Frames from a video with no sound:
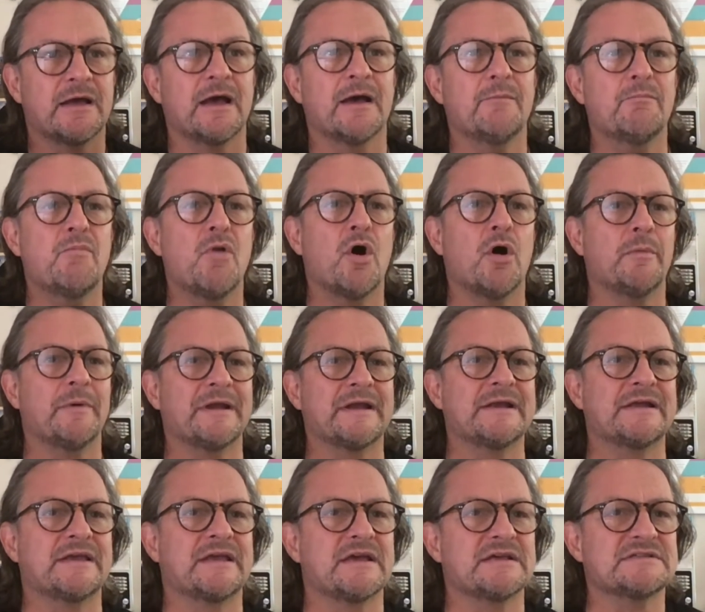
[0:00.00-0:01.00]
moment
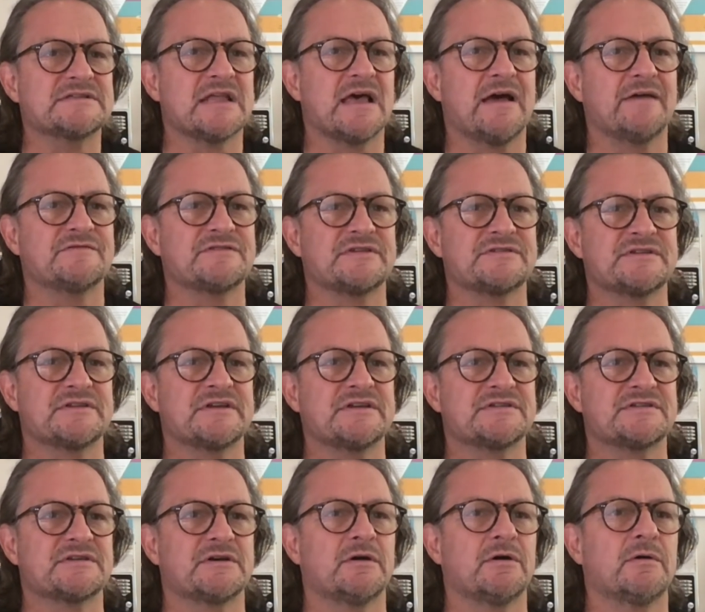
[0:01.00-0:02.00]
in kids' lives, isn't it?
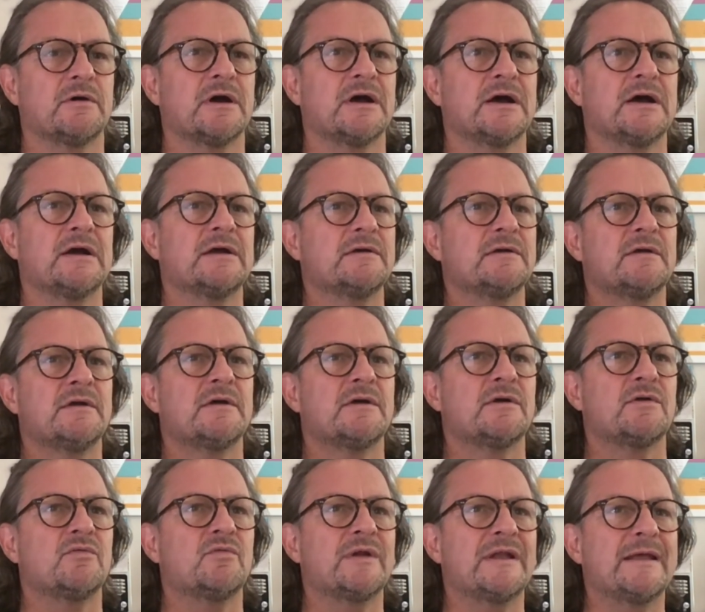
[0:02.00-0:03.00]
So
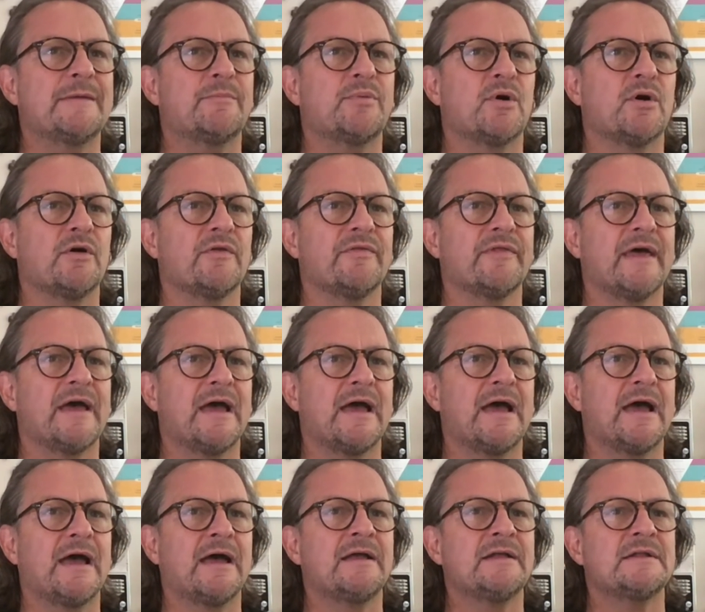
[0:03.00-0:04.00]
really important
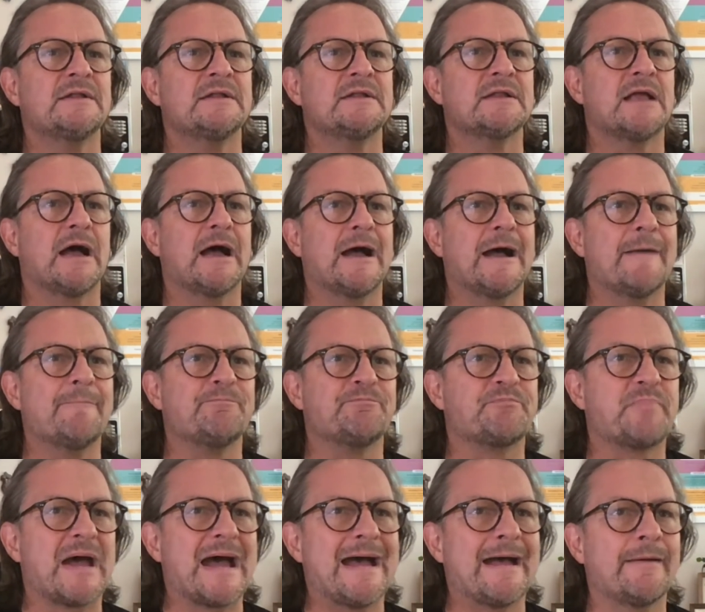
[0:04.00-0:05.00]
there.
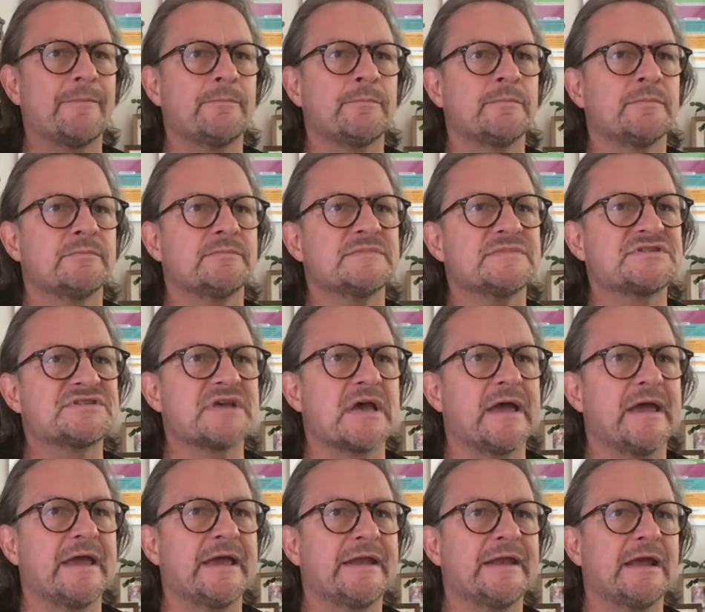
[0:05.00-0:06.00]
Pam
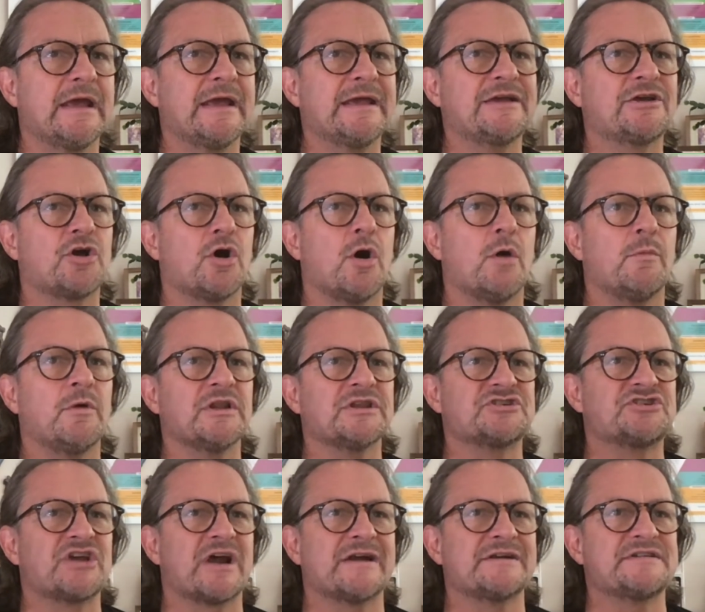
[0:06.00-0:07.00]
saying, in Cornwall, the
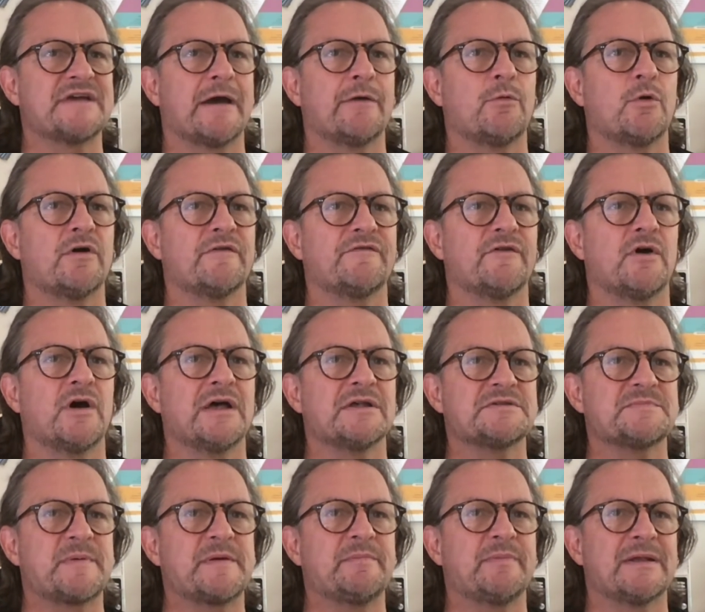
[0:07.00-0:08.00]
charity I work for helps
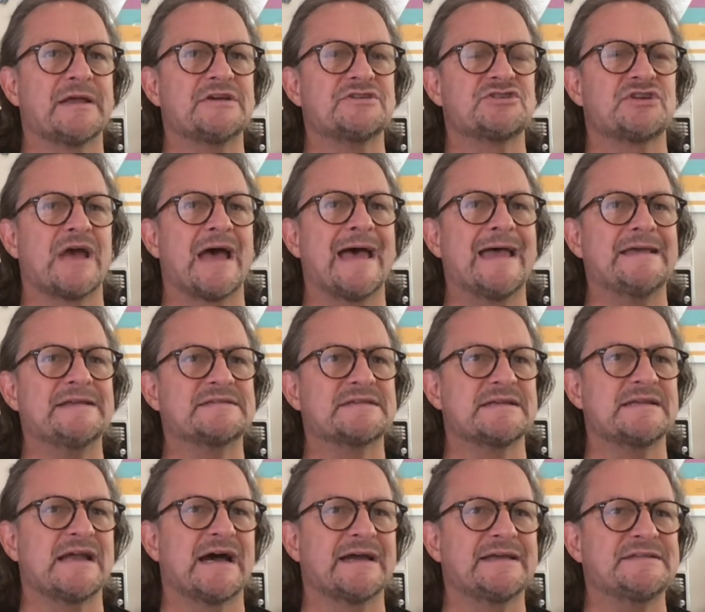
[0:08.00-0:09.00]
people aged 8 to
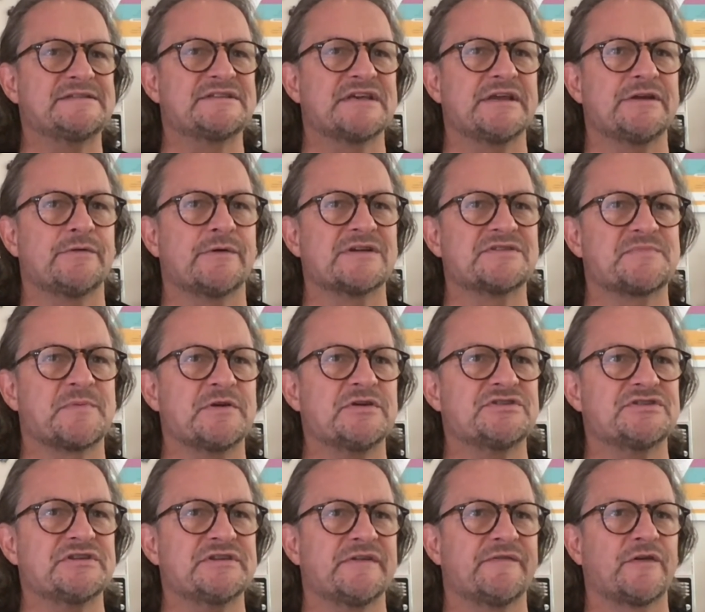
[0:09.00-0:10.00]
19 who are
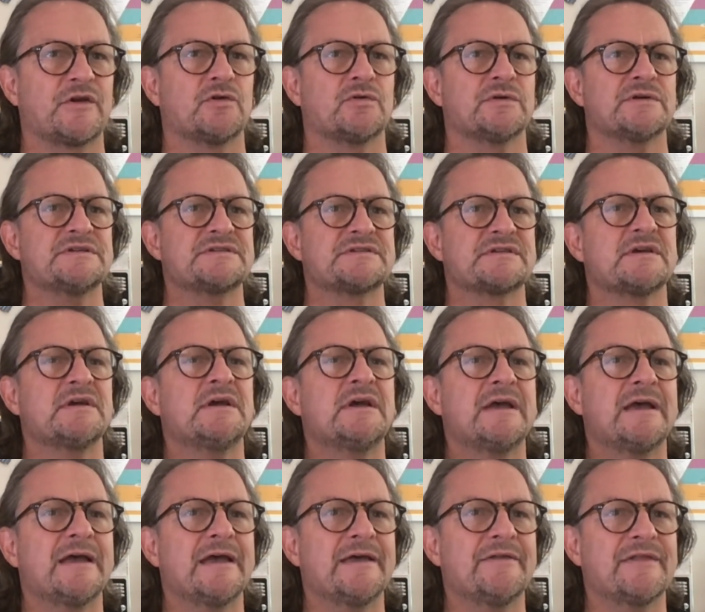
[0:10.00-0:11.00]
experiencing difficulties
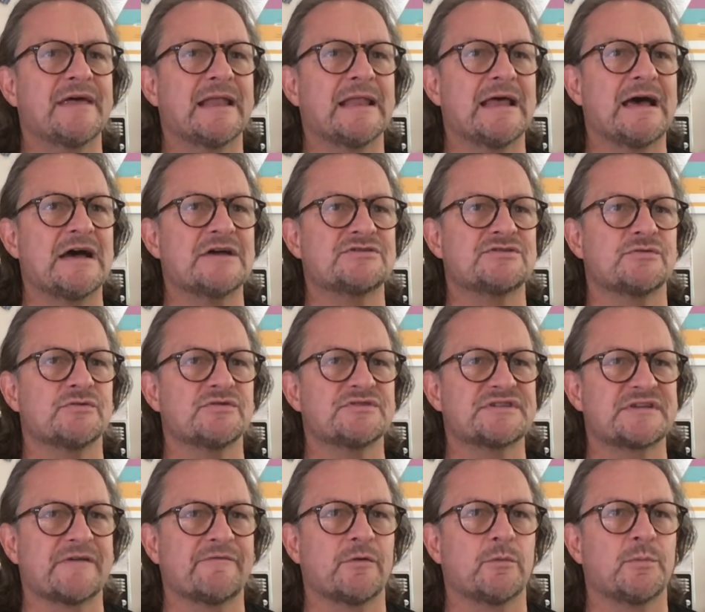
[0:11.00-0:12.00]
in their lives. We run
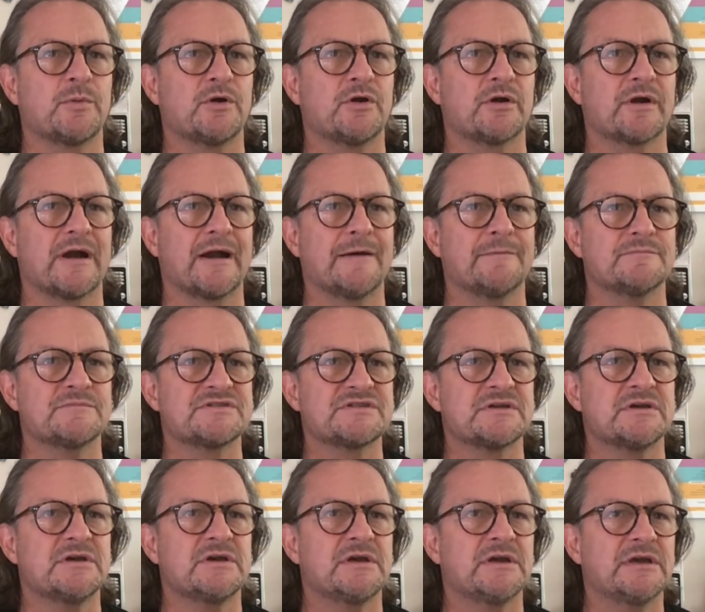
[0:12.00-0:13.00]
several programs,
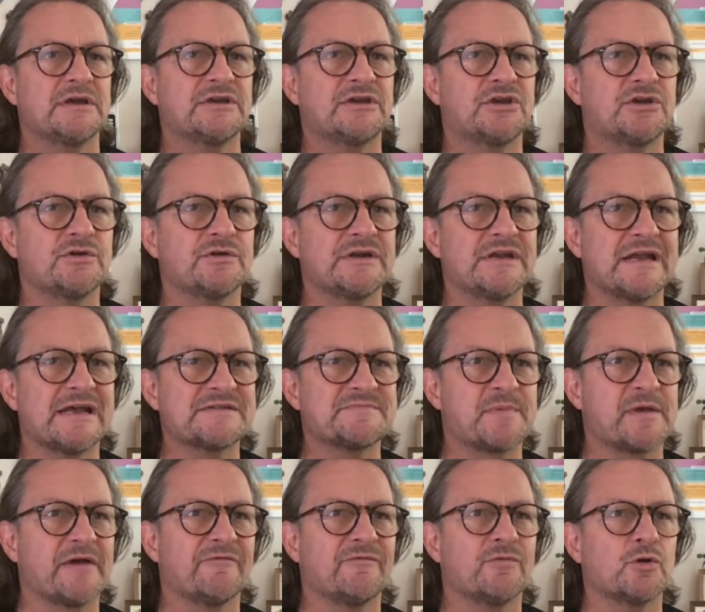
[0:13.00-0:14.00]
including
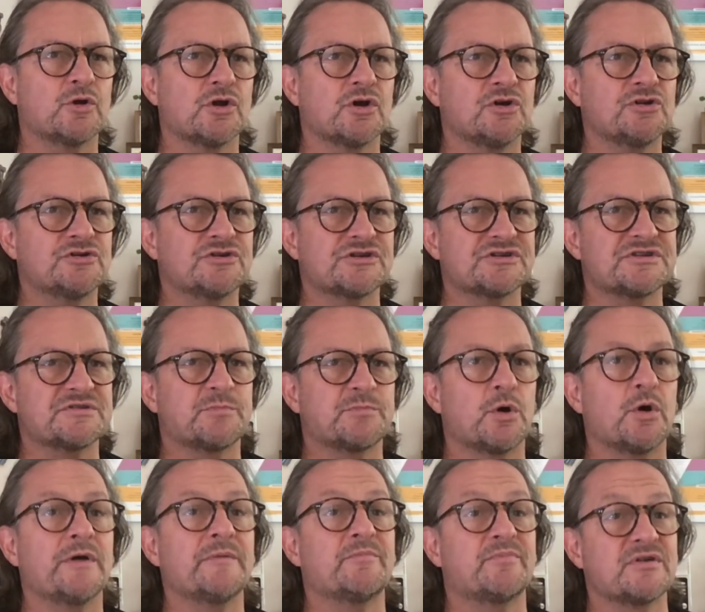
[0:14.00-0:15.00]
SPF 100,
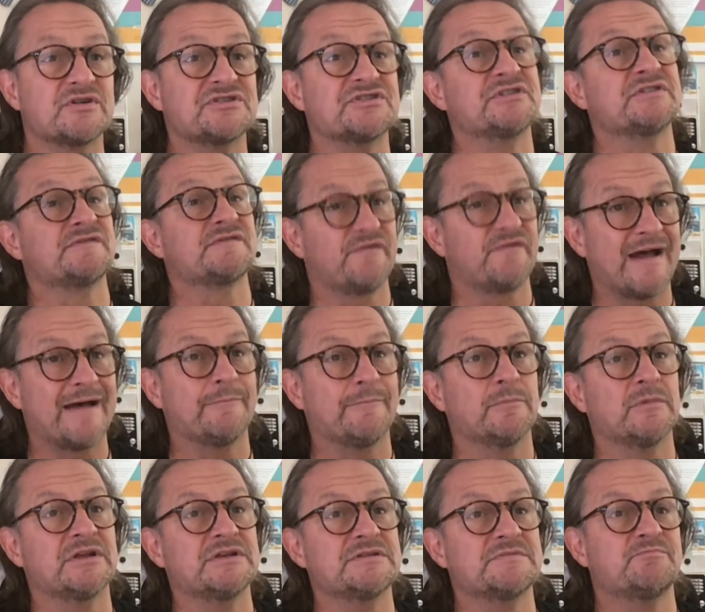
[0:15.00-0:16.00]
supporting prisoners'
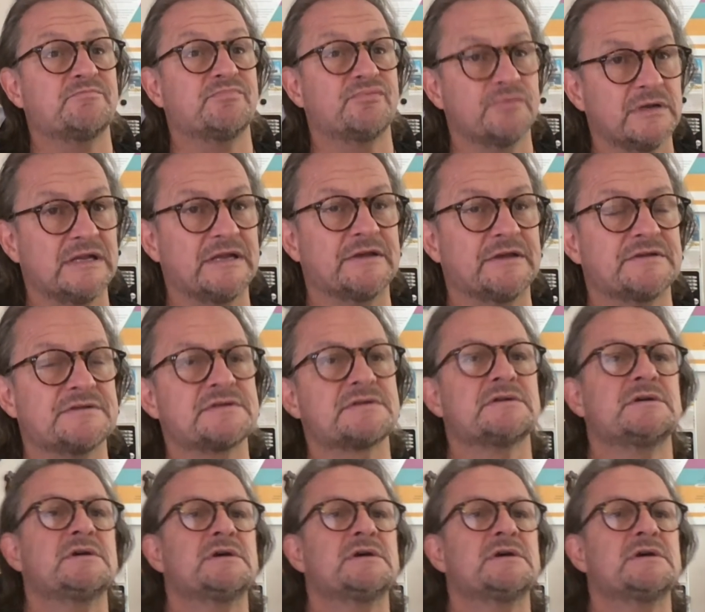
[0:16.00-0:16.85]
families. Brilliant.